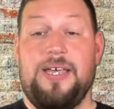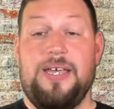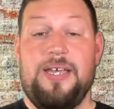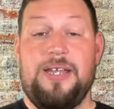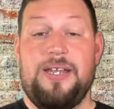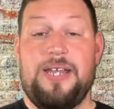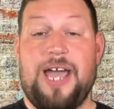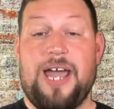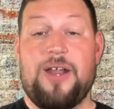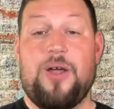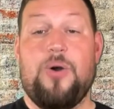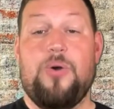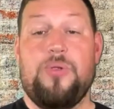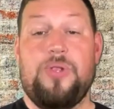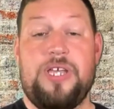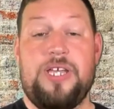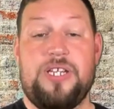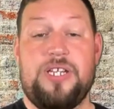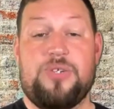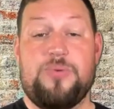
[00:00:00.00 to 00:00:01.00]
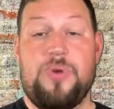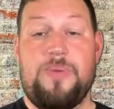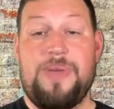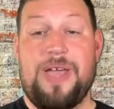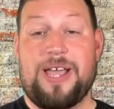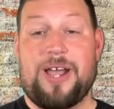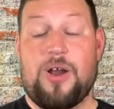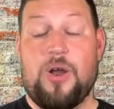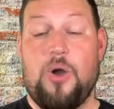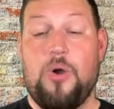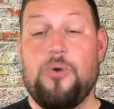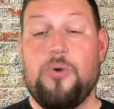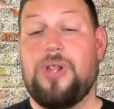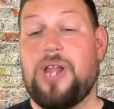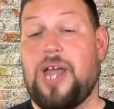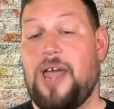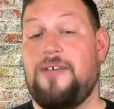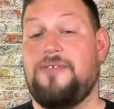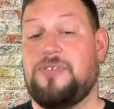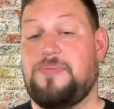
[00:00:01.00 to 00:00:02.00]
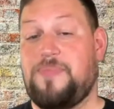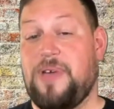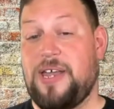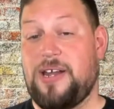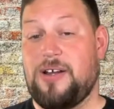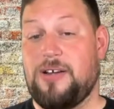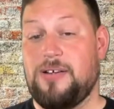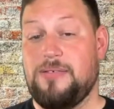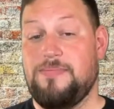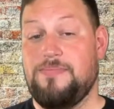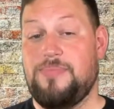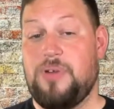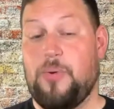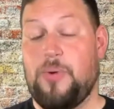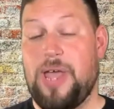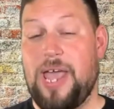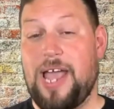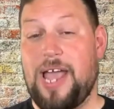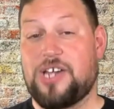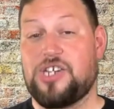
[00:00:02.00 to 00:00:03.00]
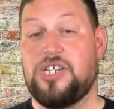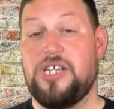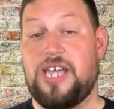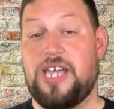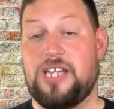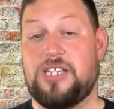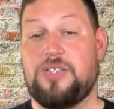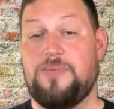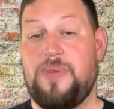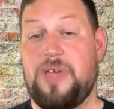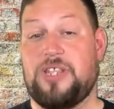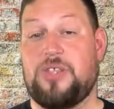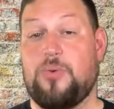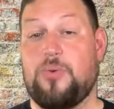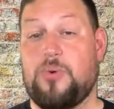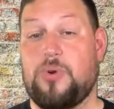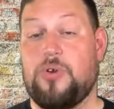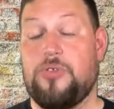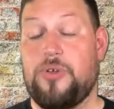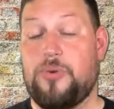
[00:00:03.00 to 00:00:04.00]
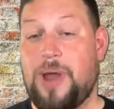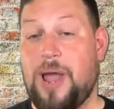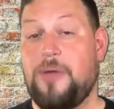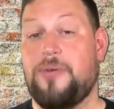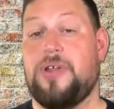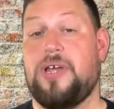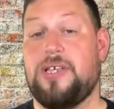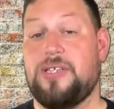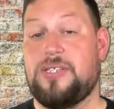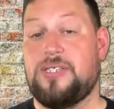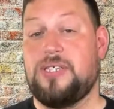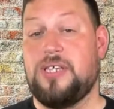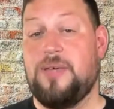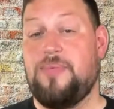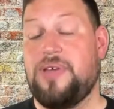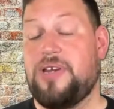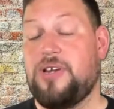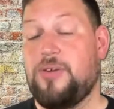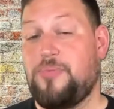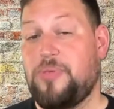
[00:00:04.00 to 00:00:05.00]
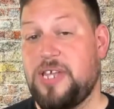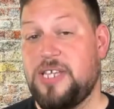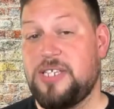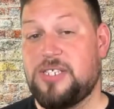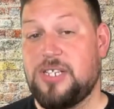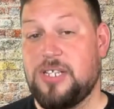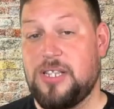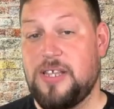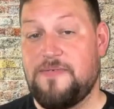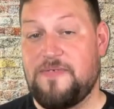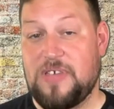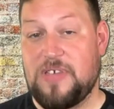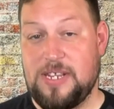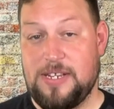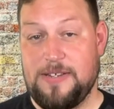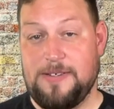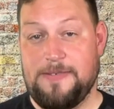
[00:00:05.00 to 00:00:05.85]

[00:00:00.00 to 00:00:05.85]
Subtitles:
not only do we make our own lives better, but we actually get to make the world around us a better place to live in.